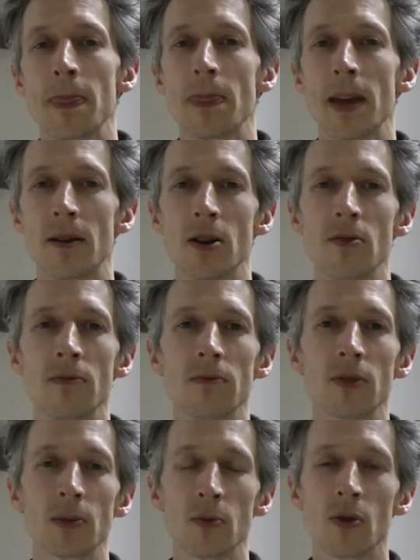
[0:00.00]
their own
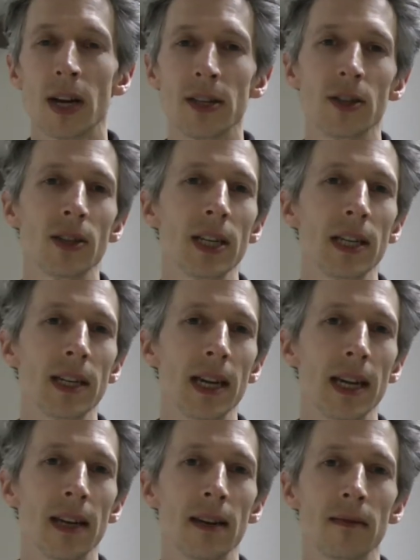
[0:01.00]
small agency
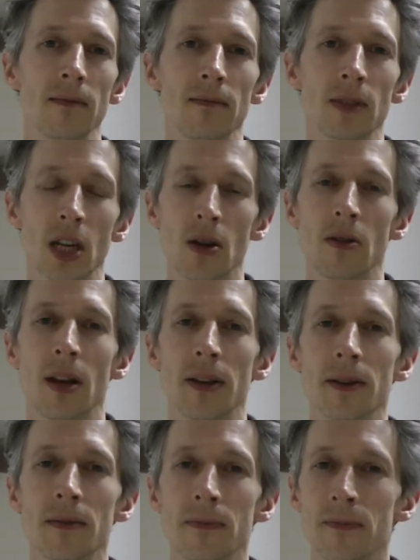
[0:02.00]
in Soho,
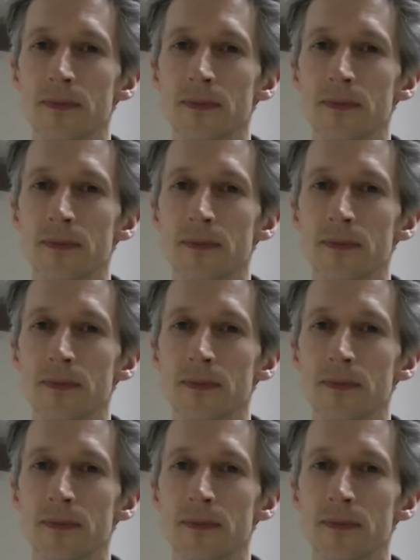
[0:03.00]
London.